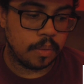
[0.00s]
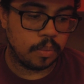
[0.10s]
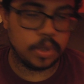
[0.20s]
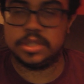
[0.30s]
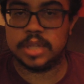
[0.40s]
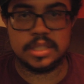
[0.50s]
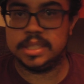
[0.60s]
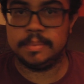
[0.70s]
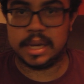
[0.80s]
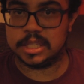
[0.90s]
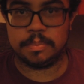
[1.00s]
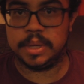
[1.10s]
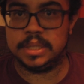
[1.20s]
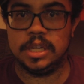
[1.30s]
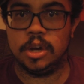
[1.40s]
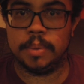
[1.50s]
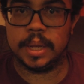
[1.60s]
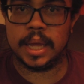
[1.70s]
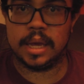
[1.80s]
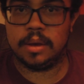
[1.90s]
Which doesn't seem like it's a big deal,
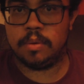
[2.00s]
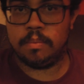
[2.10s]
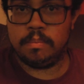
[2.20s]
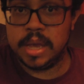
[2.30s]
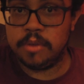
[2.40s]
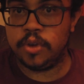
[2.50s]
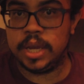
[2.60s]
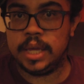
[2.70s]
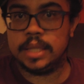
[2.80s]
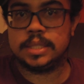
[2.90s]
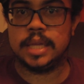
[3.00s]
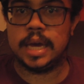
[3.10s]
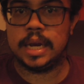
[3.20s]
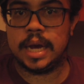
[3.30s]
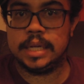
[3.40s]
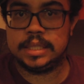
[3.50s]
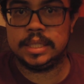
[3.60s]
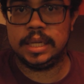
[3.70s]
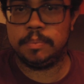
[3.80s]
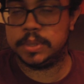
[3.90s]
but, like, me reading into that, I
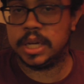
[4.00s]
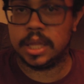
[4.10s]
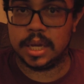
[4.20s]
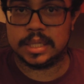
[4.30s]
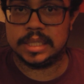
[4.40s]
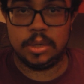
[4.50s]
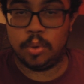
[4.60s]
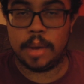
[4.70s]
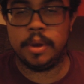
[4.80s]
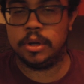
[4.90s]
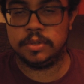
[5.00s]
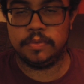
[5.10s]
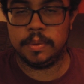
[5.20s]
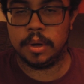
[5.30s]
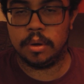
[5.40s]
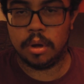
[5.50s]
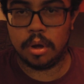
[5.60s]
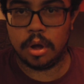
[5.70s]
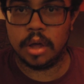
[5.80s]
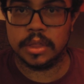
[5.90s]
see, particularly because I see white male Asian female
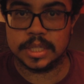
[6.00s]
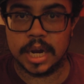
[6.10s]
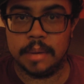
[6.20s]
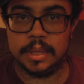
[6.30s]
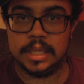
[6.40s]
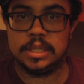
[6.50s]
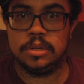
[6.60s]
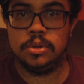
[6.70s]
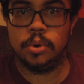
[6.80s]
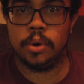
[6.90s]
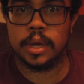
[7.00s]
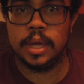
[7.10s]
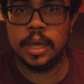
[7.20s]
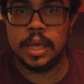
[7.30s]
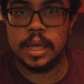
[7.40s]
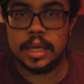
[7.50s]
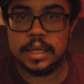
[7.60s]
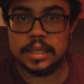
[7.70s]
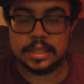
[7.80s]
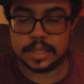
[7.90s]
all the time, at least in New York,
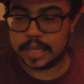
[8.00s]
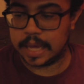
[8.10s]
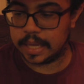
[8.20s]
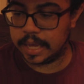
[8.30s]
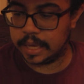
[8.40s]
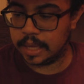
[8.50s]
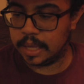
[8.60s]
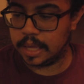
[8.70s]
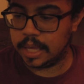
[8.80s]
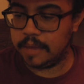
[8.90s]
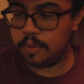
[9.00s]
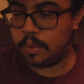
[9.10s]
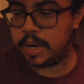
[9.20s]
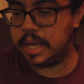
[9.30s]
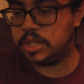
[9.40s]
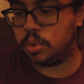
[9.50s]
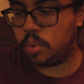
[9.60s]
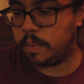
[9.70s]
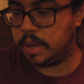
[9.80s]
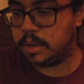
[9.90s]
is that, like, even when Asian
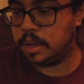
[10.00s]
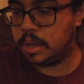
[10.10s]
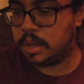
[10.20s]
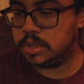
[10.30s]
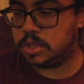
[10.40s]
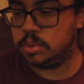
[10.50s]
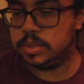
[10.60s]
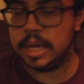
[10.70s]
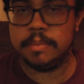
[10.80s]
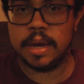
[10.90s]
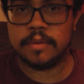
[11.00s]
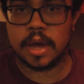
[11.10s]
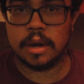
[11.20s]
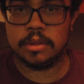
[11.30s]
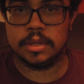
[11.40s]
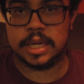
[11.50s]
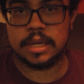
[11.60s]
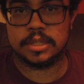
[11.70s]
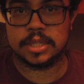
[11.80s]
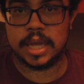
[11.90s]
women do date men of color, there's, like,
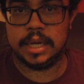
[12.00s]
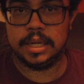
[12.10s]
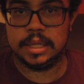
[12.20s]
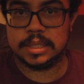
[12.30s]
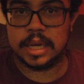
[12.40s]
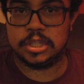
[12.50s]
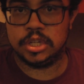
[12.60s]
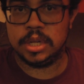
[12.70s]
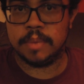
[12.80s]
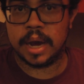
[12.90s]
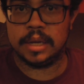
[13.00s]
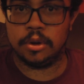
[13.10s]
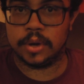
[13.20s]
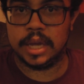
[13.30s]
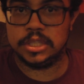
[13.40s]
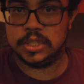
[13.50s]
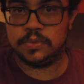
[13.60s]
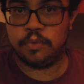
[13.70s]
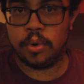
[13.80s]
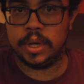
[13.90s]
a slight. It's like Jeannie Mai, in her case, she's
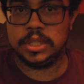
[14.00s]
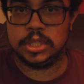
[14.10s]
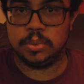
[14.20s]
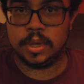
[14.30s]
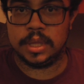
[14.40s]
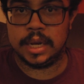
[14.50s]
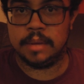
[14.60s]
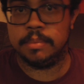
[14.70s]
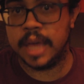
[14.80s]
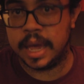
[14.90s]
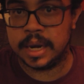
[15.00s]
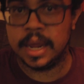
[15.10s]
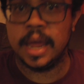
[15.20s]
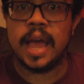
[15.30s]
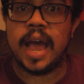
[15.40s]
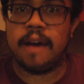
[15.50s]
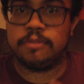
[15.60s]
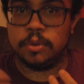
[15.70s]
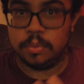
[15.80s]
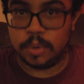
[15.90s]
40. She's willing to date him then,
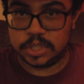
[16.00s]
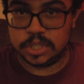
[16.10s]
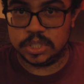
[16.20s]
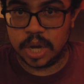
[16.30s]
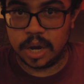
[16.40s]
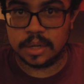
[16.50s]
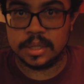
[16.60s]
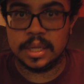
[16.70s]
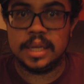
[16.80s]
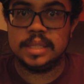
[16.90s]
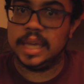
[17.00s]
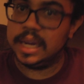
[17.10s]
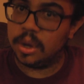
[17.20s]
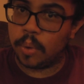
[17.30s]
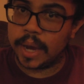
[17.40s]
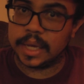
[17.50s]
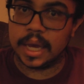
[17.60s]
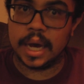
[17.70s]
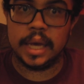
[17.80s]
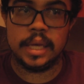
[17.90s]
after, when she's young, dating a white
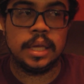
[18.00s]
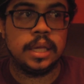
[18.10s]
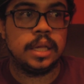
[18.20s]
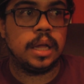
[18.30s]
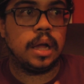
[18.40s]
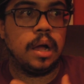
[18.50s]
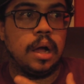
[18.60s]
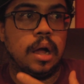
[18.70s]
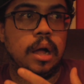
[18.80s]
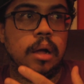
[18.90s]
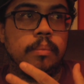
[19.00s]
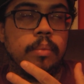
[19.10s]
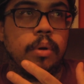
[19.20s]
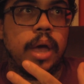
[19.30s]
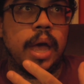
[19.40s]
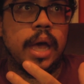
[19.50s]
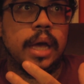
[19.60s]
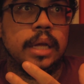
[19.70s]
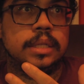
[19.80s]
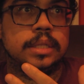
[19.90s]
guy.
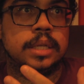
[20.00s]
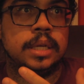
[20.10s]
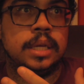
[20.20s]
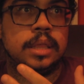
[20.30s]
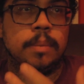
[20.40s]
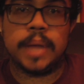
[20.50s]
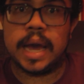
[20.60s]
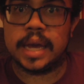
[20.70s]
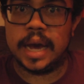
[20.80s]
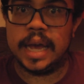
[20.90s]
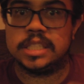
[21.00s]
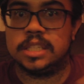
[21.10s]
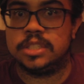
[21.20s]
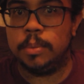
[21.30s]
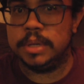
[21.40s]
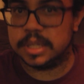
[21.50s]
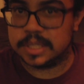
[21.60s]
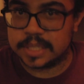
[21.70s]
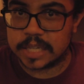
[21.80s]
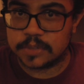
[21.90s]
And the black guy has to still be
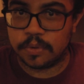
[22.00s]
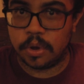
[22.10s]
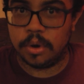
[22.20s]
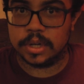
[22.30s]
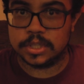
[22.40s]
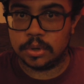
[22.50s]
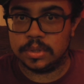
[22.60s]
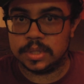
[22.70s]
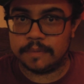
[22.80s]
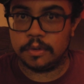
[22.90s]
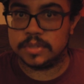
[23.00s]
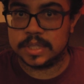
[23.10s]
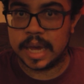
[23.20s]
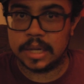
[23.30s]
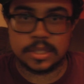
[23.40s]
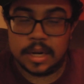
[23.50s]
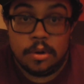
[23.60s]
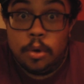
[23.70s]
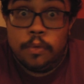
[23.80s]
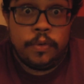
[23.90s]
successful at a certain level of status. I
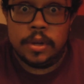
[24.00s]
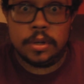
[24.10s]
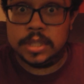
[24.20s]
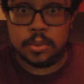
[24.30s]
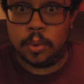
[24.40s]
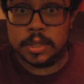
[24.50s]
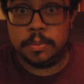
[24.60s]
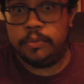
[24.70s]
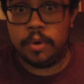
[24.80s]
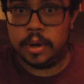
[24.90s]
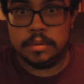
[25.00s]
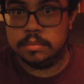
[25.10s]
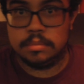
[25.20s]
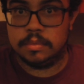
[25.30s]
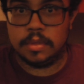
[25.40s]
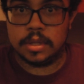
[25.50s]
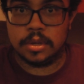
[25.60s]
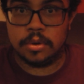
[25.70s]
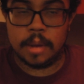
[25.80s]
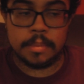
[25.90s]
don't know who Freddy Harteis was before I looked
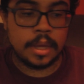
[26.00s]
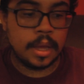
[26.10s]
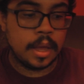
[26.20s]
her up,